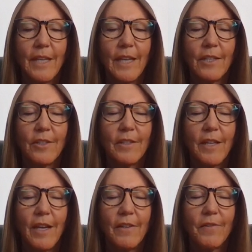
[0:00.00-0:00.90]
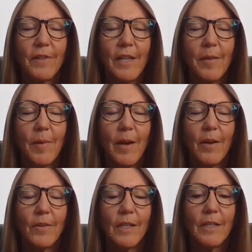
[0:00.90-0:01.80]
Again, just kind of think
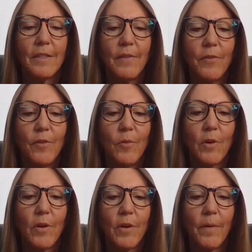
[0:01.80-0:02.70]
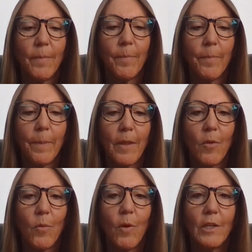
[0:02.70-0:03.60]
about as if you were
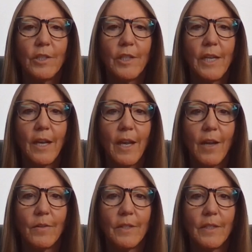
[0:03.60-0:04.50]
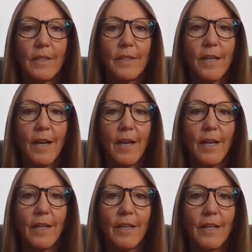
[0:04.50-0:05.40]
watching clouds in the sky
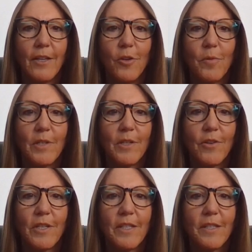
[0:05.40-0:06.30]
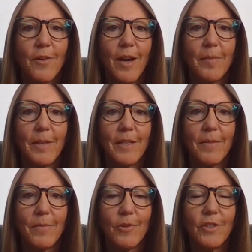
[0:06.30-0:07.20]
and you're describing
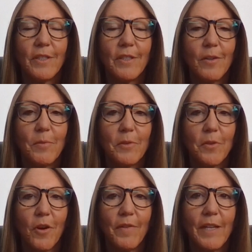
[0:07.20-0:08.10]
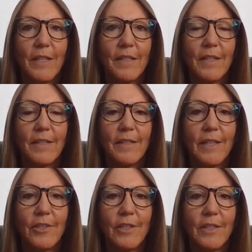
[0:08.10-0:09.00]
them. You're just observing the
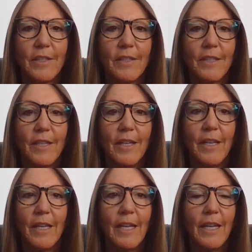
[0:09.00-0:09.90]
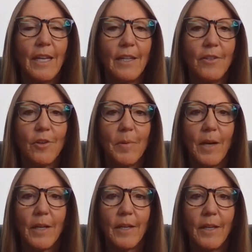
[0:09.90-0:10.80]
sensations in your
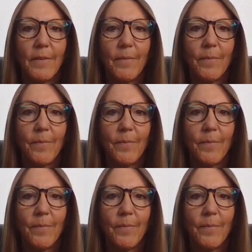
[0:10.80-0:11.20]
body